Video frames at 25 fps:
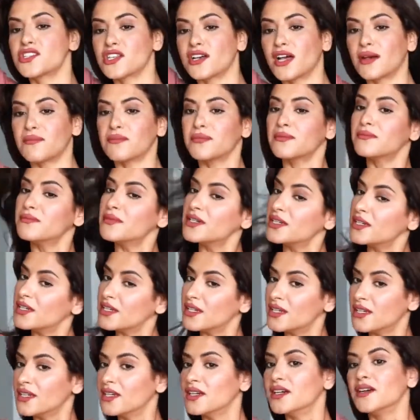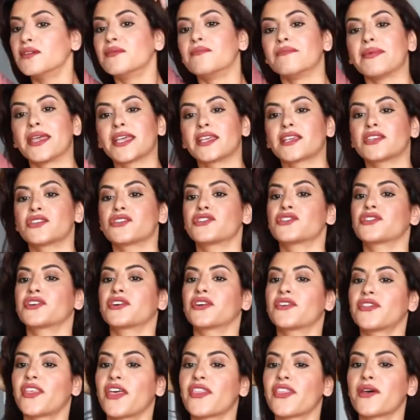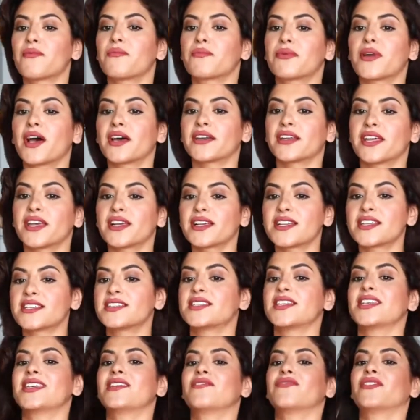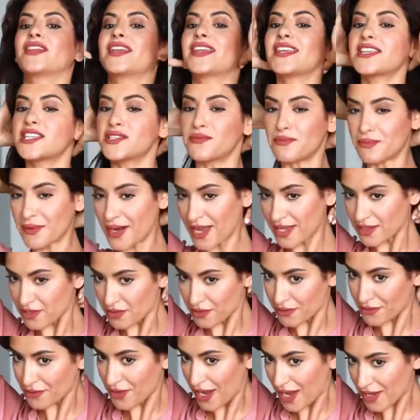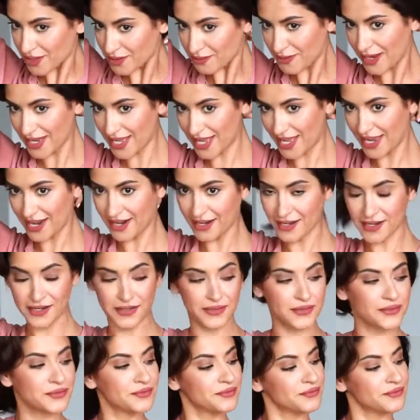So I'm making sure that the product is evenly spread throughout my hair.